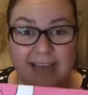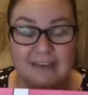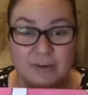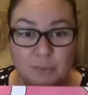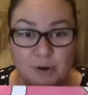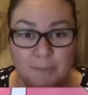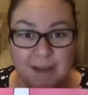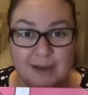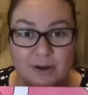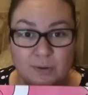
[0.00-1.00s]
If you want to
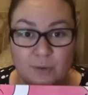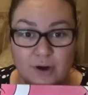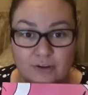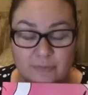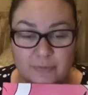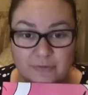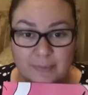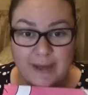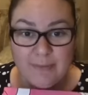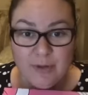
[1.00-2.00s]
buy it on a one-off month
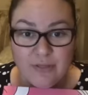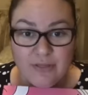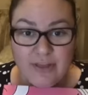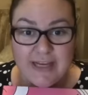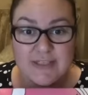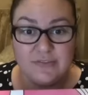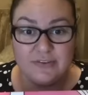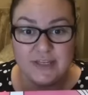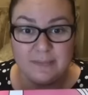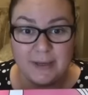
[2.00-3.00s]
by month, it's
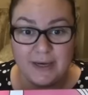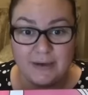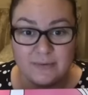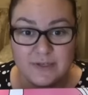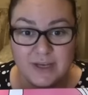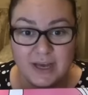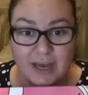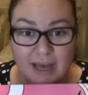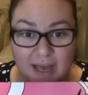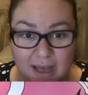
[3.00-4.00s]
£15.
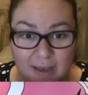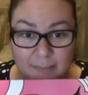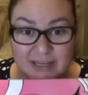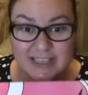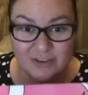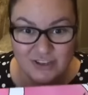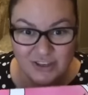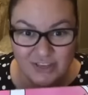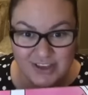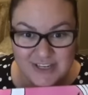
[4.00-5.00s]
Is it
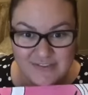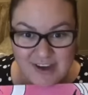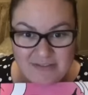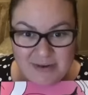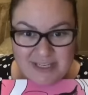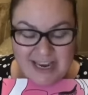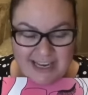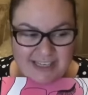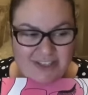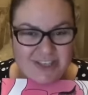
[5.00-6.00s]
£135,
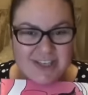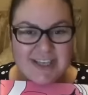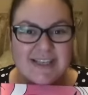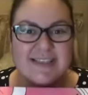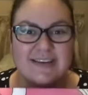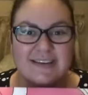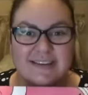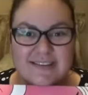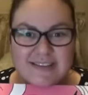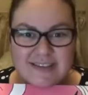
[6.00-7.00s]
Hayley?
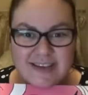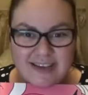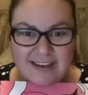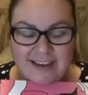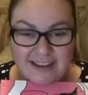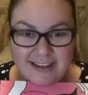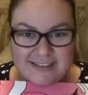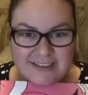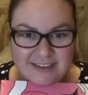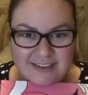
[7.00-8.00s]
Jesus,
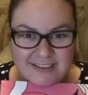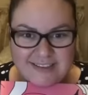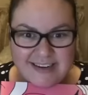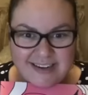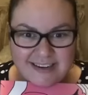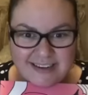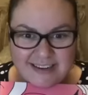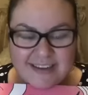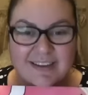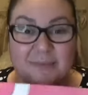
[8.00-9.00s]
that's a lot, isn't it?
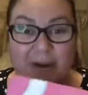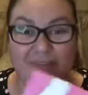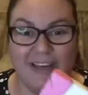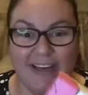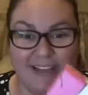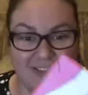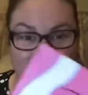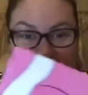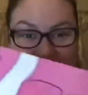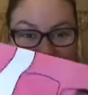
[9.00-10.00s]
Apparently, Hayley's
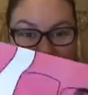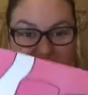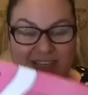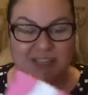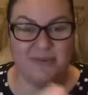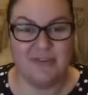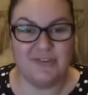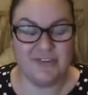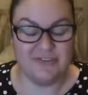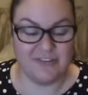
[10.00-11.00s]
just said the content's worth
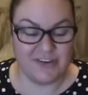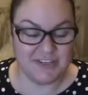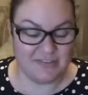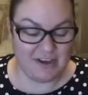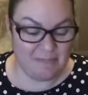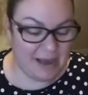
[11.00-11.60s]
£135.